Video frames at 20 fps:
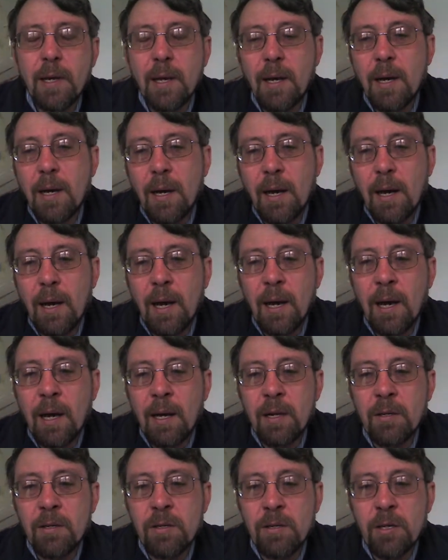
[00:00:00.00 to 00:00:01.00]

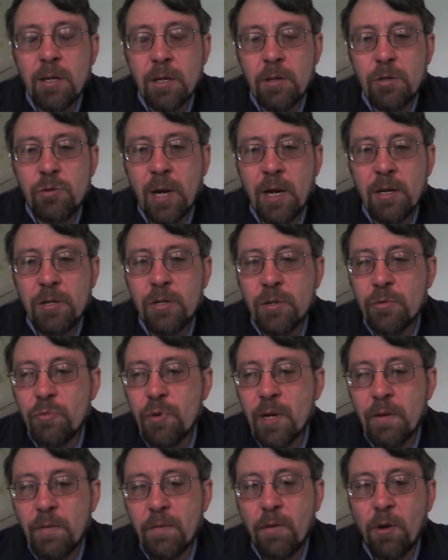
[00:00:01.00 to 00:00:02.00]
and trying to
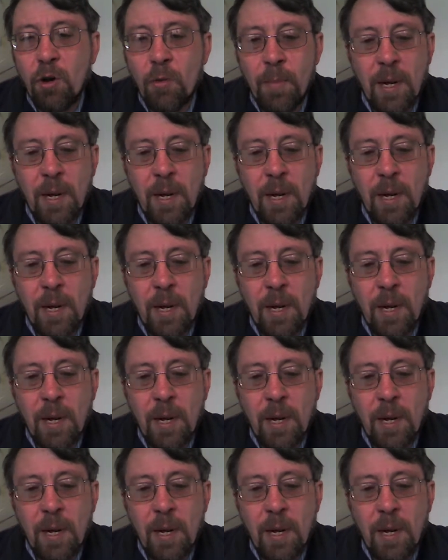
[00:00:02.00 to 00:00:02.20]
reformat it